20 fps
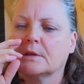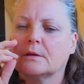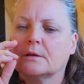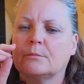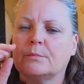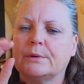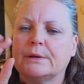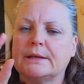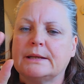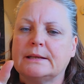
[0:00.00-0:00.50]

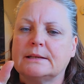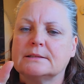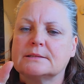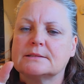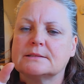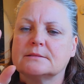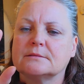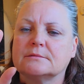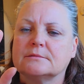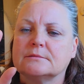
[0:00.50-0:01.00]
But
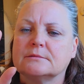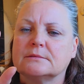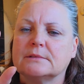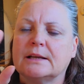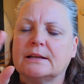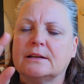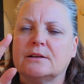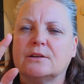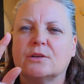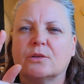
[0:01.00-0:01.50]
it's,
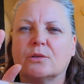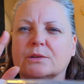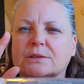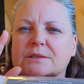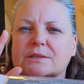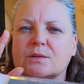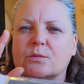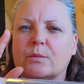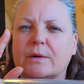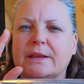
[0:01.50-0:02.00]
I don't know,
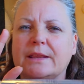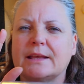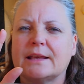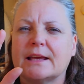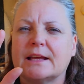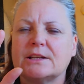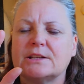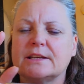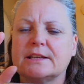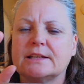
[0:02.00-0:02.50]
it's the way
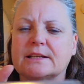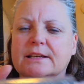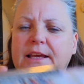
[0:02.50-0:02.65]
it